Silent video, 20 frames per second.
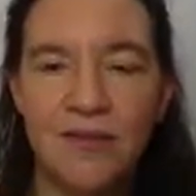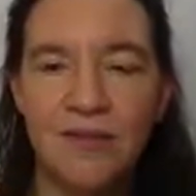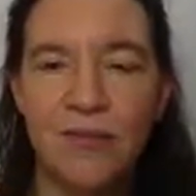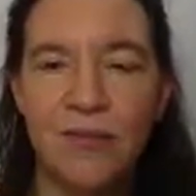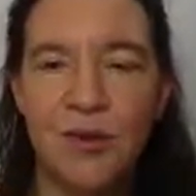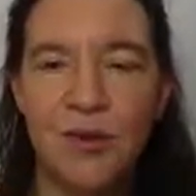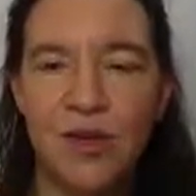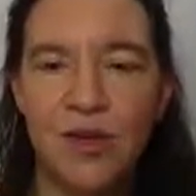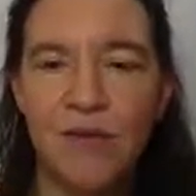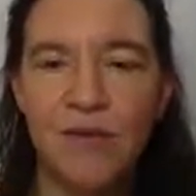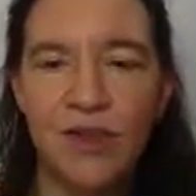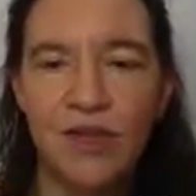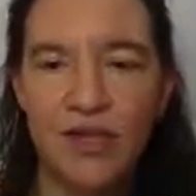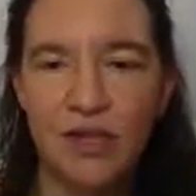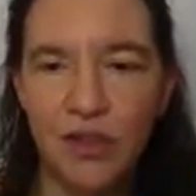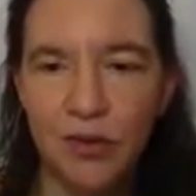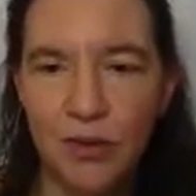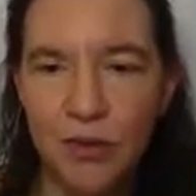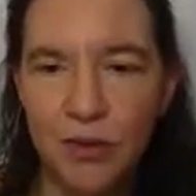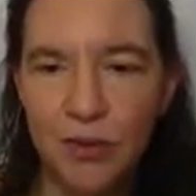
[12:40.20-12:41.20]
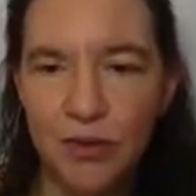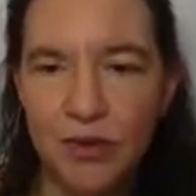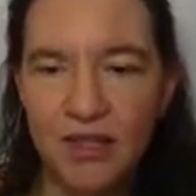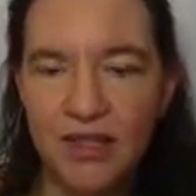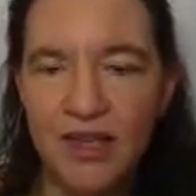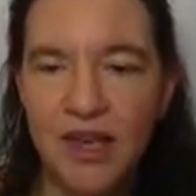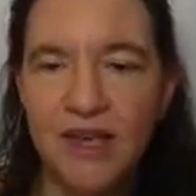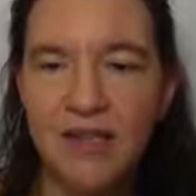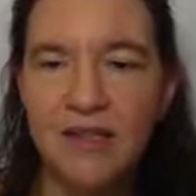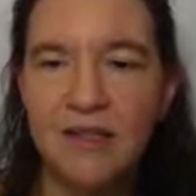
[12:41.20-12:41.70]
working with the square root
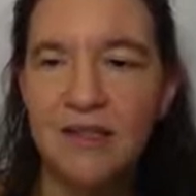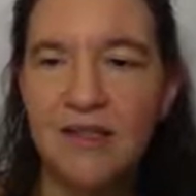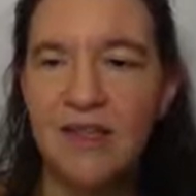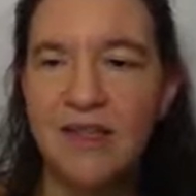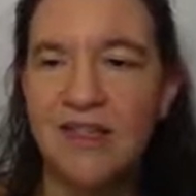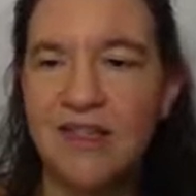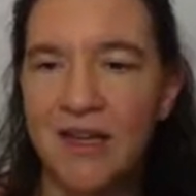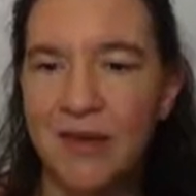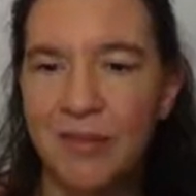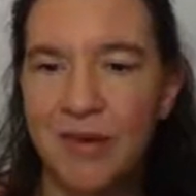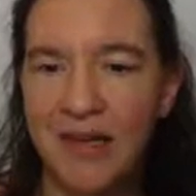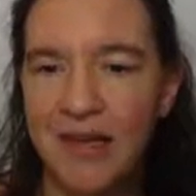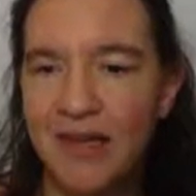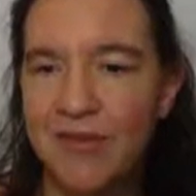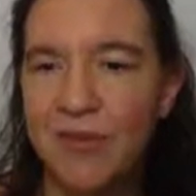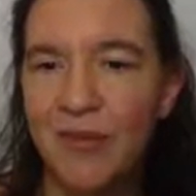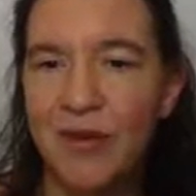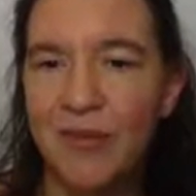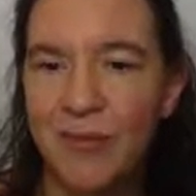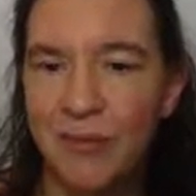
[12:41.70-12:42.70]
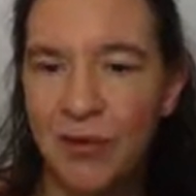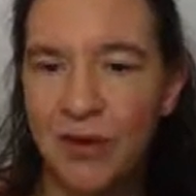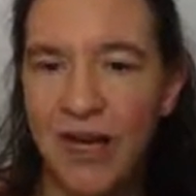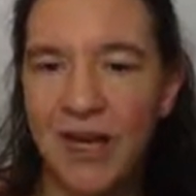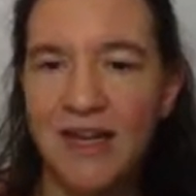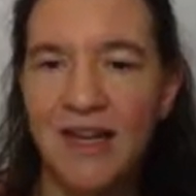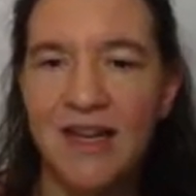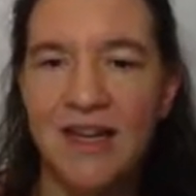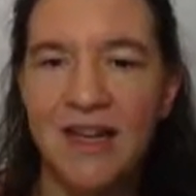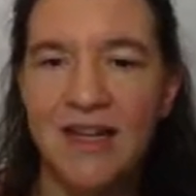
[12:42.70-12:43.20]
sizes, that, I mean,
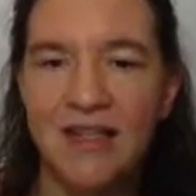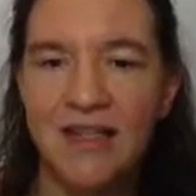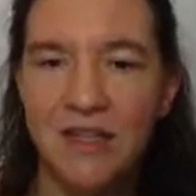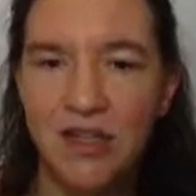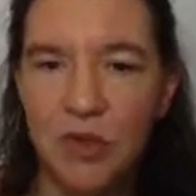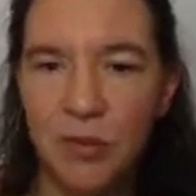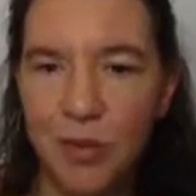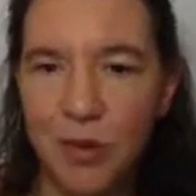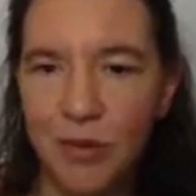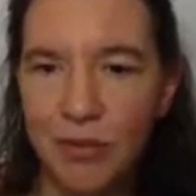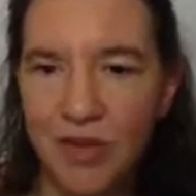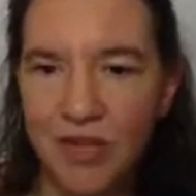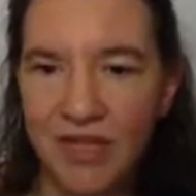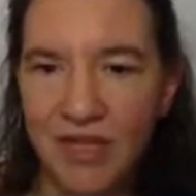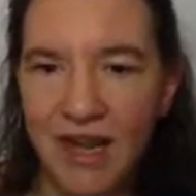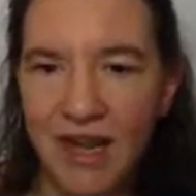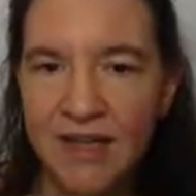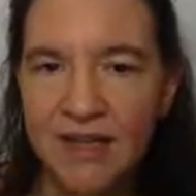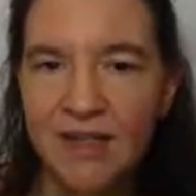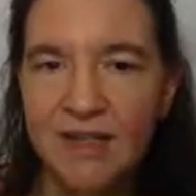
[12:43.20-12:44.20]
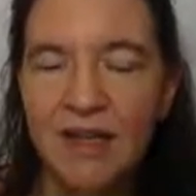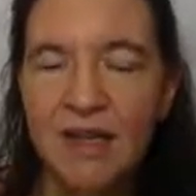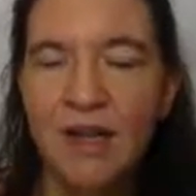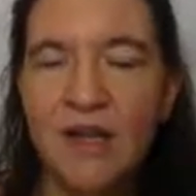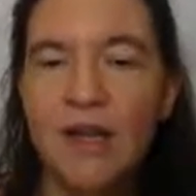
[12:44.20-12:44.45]
protect against square root attacks.